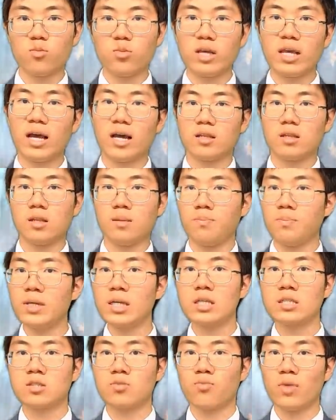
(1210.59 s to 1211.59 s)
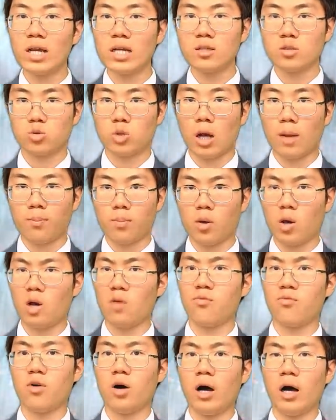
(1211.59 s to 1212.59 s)
we had the biggest rank drop
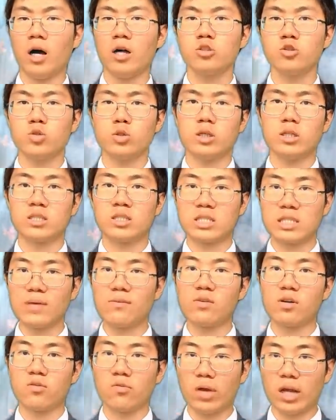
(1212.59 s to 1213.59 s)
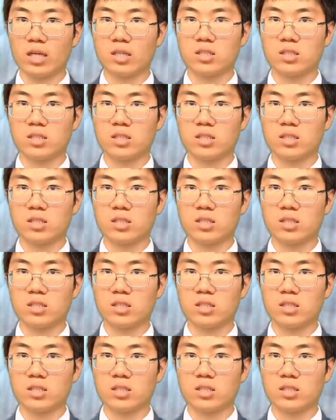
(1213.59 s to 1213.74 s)
of 107 ranks